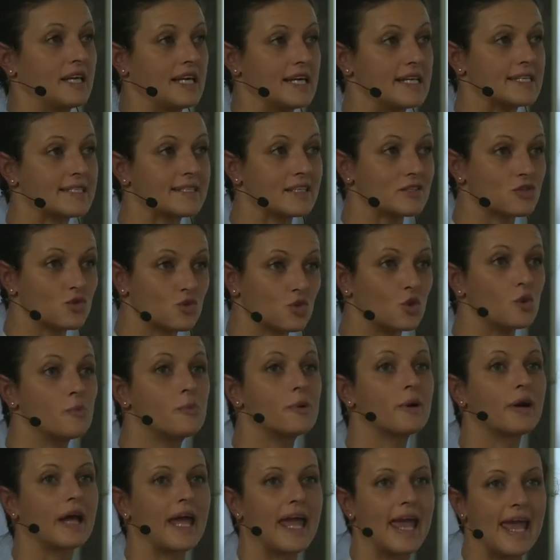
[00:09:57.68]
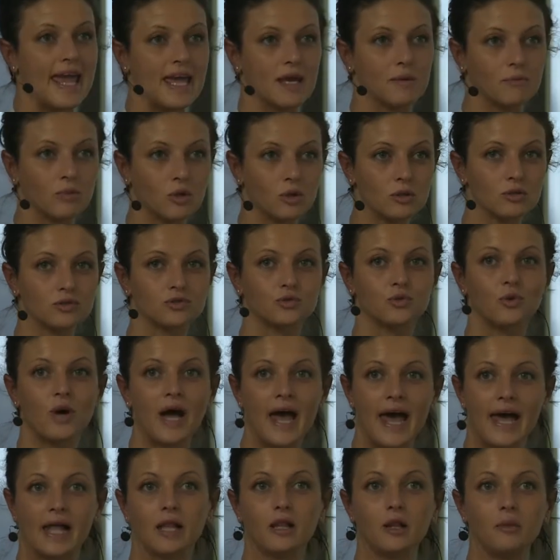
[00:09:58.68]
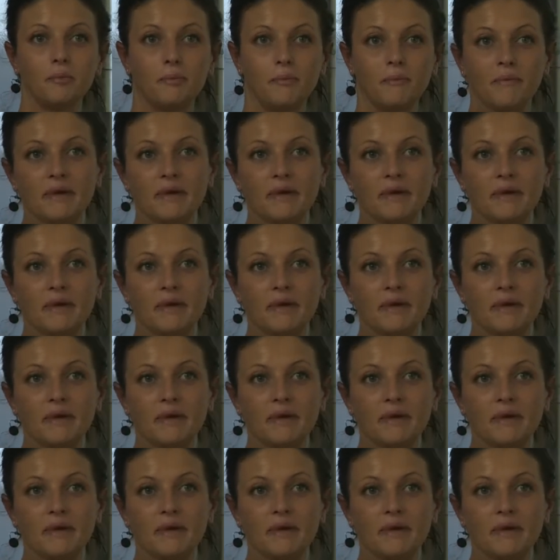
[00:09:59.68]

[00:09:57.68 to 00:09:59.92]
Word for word: Is suPAR able to help